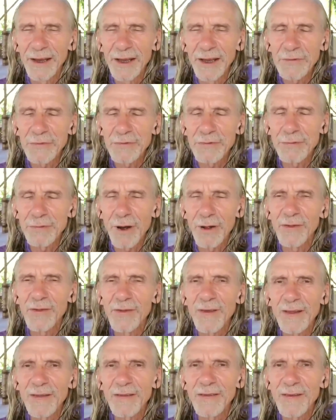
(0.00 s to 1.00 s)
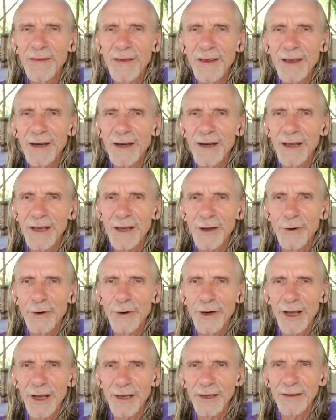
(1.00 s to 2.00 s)
If one sincerely
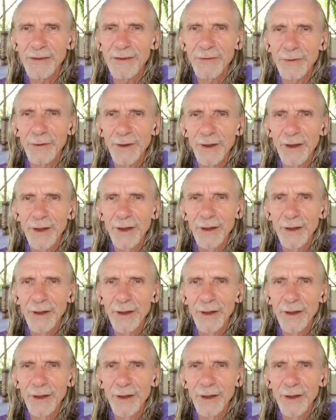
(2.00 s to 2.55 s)
connects